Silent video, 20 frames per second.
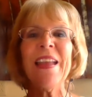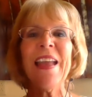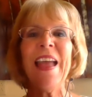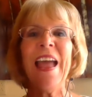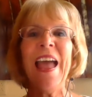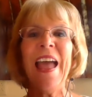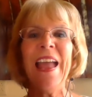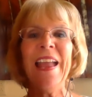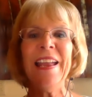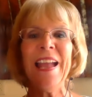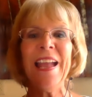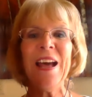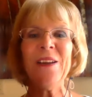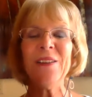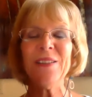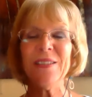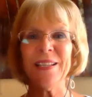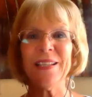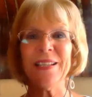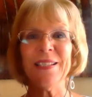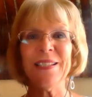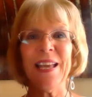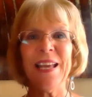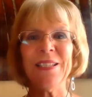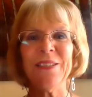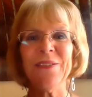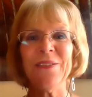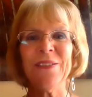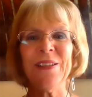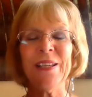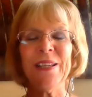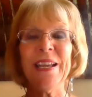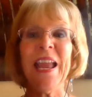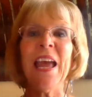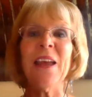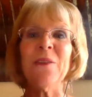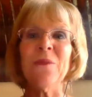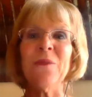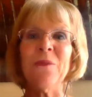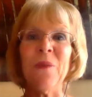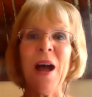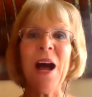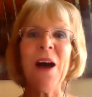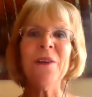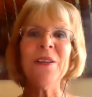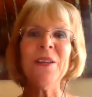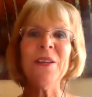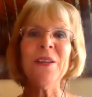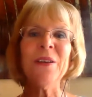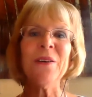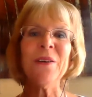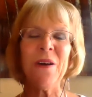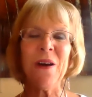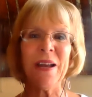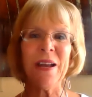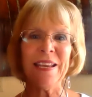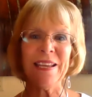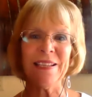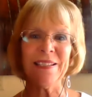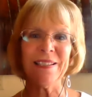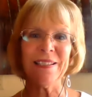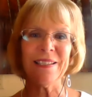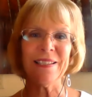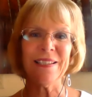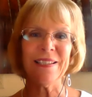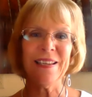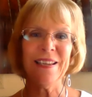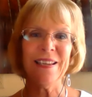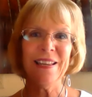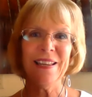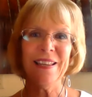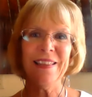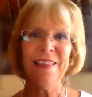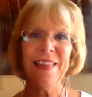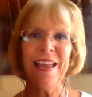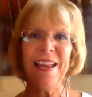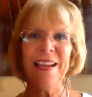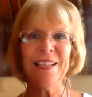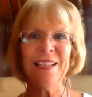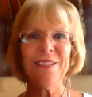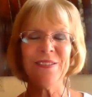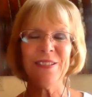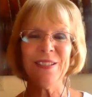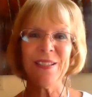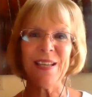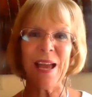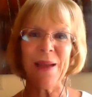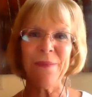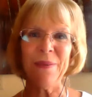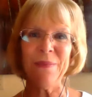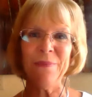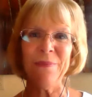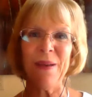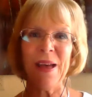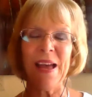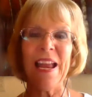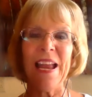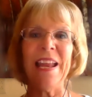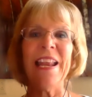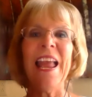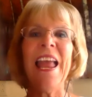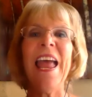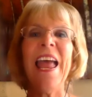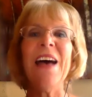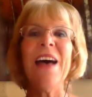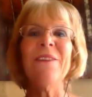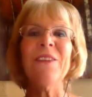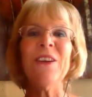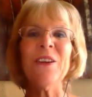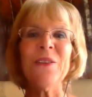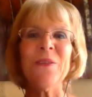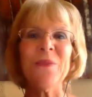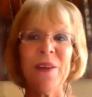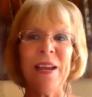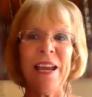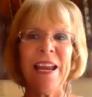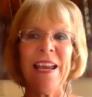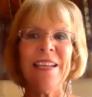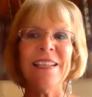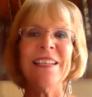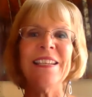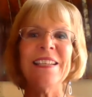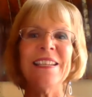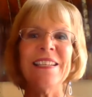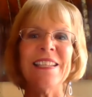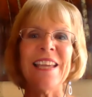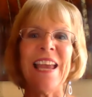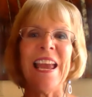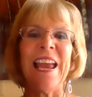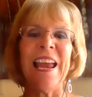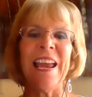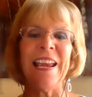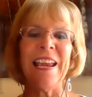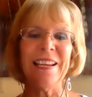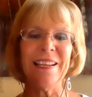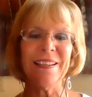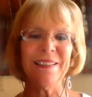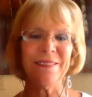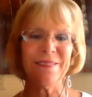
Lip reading: hang out successfully and wow your audience. Thanks for stopping by, and have a great day.